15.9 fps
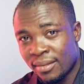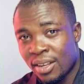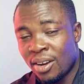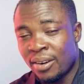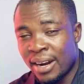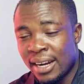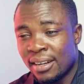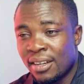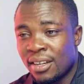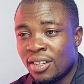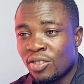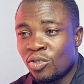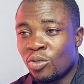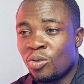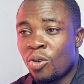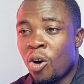All right,
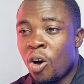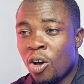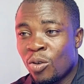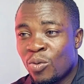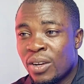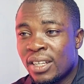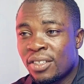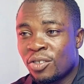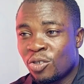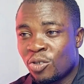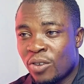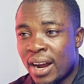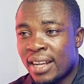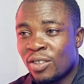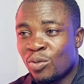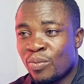so always
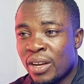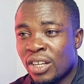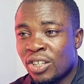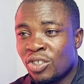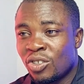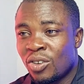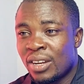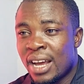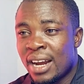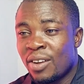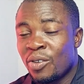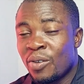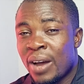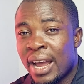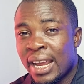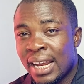try to make sure that
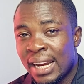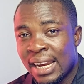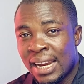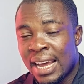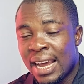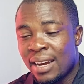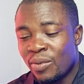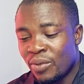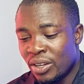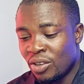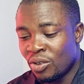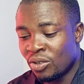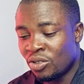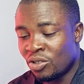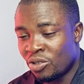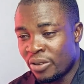you are in line with
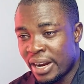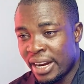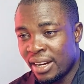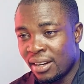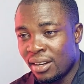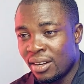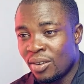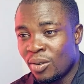your trend.